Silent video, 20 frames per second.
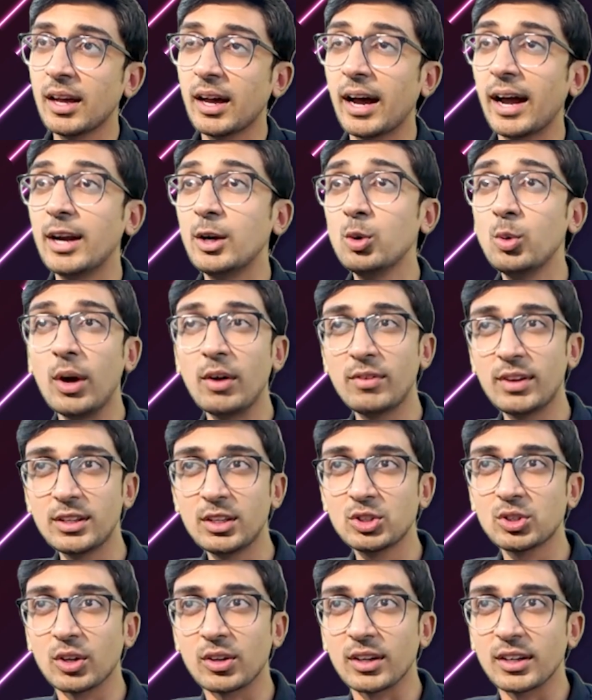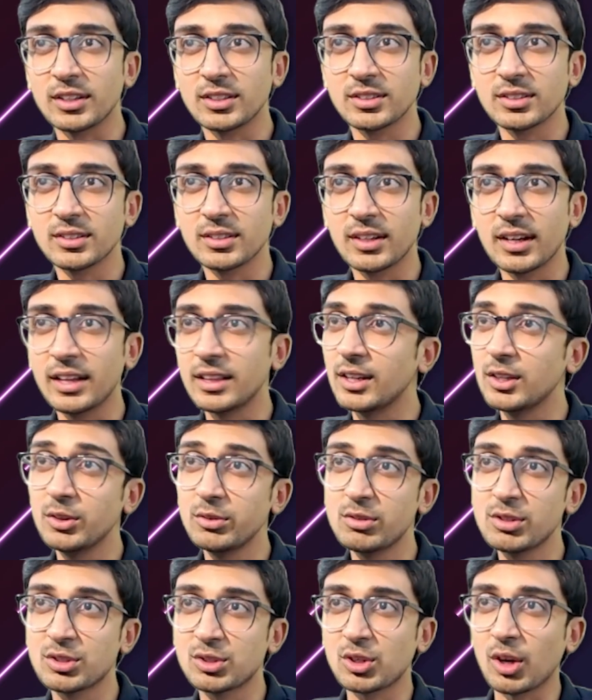I do have other chocolates, and then you
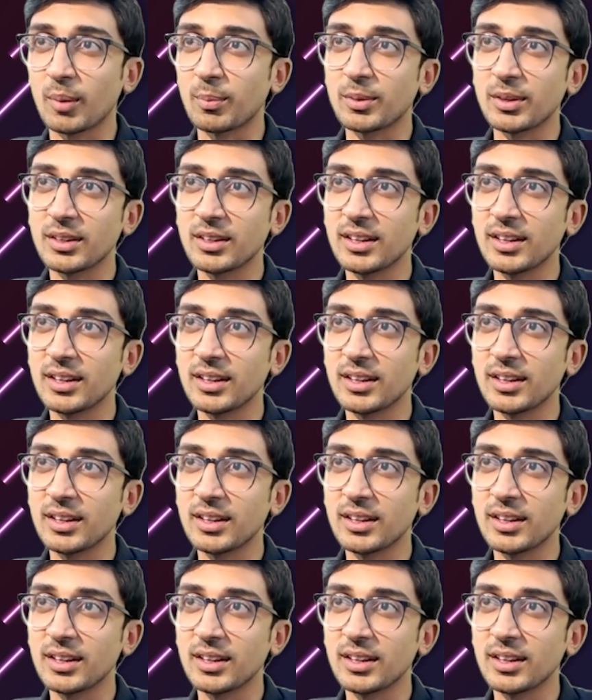just stopped.